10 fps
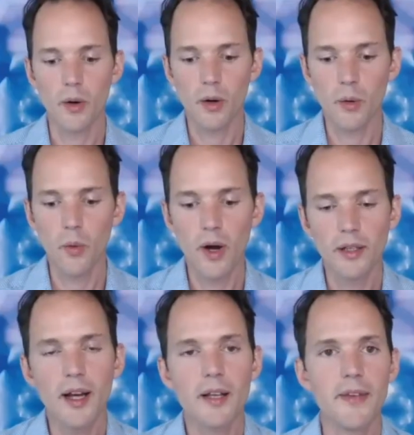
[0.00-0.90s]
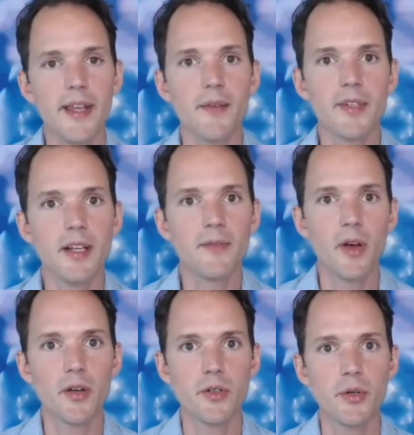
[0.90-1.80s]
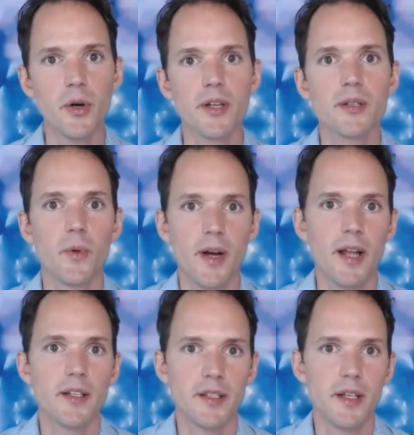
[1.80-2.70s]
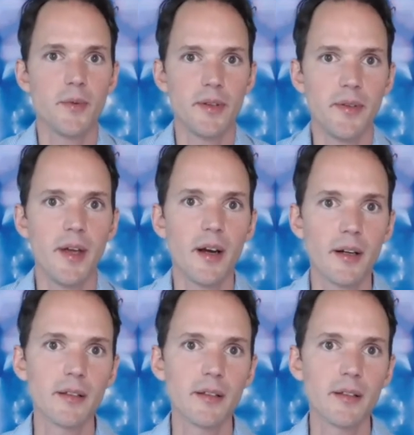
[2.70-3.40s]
where a lot of EFT falls short is what I just did with you there.